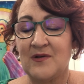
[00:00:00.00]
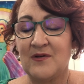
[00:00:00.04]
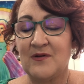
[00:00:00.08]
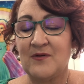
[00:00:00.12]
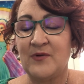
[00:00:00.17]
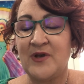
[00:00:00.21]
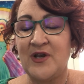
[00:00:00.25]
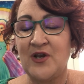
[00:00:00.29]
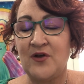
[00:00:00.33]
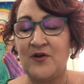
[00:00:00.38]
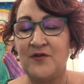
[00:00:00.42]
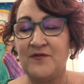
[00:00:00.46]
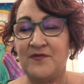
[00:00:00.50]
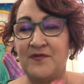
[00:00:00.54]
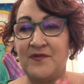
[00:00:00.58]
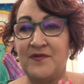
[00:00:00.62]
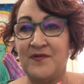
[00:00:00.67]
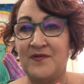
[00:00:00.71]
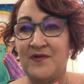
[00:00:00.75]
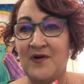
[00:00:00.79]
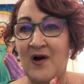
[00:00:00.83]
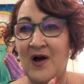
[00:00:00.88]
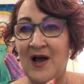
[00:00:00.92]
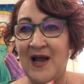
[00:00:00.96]
We don't
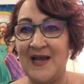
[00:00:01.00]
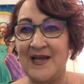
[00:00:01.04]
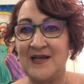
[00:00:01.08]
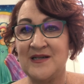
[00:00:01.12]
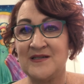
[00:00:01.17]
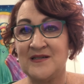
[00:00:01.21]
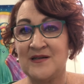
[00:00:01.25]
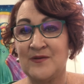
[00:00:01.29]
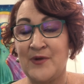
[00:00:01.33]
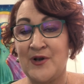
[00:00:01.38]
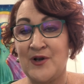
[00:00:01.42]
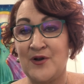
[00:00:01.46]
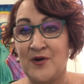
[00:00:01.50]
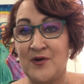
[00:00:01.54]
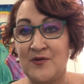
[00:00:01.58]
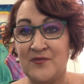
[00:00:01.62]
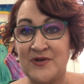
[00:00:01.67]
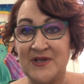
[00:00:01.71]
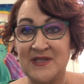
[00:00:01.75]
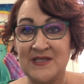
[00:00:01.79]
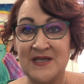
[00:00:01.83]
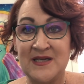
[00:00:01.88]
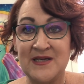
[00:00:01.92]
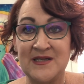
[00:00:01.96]
fight and we don't
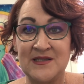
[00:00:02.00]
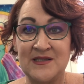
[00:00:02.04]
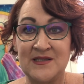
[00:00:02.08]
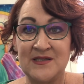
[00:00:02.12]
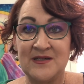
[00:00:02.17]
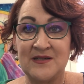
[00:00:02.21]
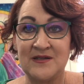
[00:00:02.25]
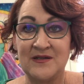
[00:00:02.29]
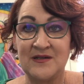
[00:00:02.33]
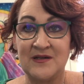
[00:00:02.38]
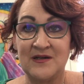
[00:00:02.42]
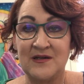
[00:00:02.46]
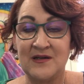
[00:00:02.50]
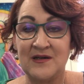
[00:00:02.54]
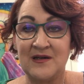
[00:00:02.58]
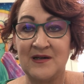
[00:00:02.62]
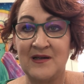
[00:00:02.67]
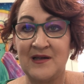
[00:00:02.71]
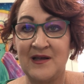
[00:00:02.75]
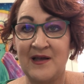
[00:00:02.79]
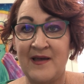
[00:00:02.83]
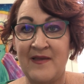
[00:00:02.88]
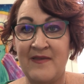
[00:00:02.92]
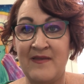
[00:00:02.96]
resist.
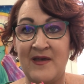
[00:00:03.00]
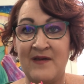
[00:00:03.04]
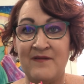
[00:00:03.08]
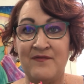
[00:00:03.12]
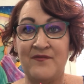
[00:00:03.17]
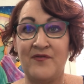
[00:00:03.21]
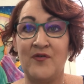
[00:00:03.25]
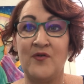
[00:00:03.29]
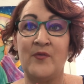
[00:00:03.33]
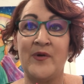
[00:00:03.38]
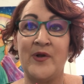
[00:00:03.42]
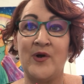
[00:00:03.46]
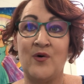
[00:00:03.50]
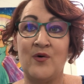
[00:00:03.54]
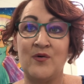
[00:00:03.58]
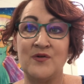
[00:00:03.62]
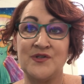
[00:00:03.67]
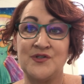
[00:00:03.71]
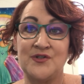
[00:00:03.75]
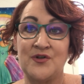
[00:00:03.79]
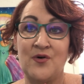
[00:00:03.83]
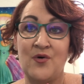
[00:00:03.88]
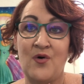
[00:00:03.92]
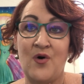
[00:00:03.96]
And therefore we
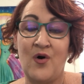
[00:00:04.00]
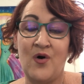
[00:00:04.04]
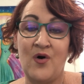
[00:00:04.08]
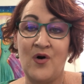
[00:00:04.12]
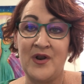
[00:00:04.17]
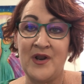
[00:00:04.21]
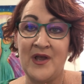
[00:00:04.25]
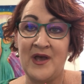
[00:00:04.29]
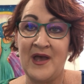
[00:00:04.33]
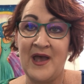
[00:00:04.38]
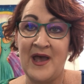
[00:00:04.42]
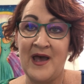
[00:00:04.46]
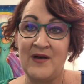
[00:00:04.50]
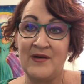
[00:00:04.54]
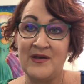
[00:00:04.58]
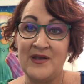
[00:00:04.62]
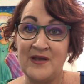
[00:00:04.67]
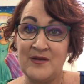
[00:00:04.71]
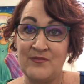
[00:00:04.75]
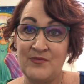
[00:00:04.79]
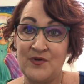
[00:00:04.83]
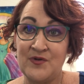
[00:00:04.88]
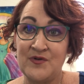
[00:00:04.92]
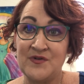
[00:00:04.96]
also honor our
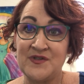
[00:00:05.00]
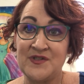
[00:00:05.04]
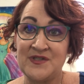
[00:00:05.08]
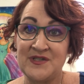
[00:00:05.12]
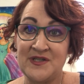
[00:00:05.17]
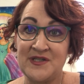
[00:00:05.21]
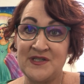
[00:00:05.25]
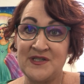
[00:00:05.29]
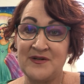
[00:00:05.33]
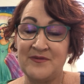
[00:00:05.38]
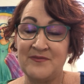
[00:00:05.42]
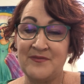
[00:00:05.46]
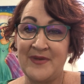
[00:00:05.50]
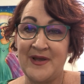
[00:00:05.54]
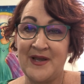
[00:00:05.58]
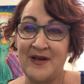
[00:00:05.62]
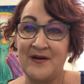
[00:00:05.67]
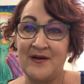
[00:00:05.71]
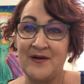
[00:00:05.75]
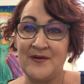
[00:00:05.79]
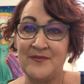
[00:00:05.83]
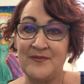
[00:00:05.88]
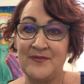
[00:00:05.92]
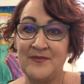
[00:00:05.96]
immune system
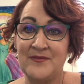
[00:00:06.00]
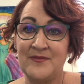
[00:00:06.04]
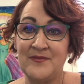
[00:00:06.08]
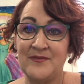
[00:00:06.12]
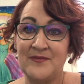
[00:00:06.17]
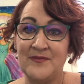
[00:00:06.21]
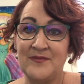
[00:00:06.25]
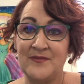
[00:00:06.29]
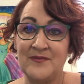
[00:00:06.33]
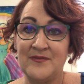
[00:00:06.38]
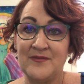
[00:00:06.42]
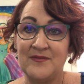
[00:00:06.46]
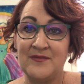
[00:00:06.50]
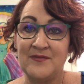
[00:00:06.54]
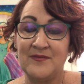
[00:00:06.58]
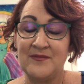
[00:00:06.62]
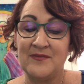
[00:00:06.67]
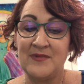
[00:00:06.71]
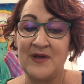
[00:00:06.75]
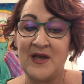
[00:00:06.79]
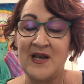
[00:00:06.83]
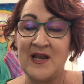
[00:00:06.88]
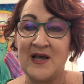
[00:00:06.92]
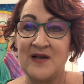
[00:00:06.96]
better
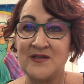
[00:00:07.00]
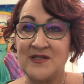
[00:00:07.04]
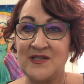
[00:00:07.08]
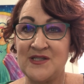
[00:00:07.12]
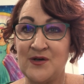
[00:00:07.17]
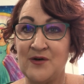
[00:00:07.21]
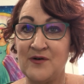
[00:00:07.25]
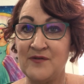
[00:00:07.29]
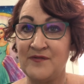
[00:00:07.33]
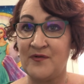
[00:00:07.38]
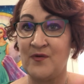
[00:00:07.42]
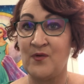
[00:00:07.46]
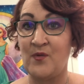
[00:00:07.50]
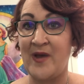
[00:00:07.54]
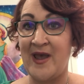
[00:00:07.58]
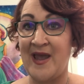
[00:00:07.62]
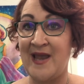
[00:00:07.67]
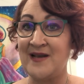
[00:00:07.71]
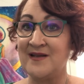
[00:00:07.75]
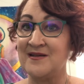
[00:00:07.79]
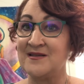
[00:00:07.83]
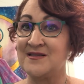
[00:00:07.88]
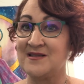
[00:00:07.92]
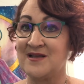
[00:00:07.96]
and our
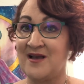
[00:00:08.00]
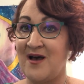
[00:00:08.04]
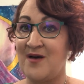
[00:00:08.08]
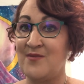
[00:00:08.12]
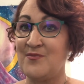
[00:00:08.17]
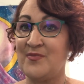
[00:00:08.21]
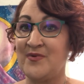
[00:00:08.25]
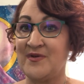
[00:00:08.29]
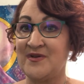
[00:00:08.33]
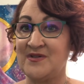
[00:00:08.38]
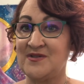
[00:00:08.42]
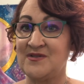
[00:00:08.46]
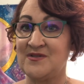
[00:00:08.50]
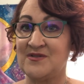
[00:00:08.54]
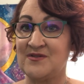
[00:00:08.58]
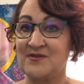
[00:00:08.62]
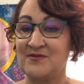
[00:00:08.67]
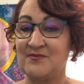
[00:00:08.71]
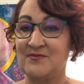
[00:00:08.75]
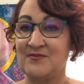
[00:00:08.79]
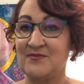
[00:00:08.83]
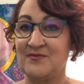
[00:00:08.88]
self-awareness compass.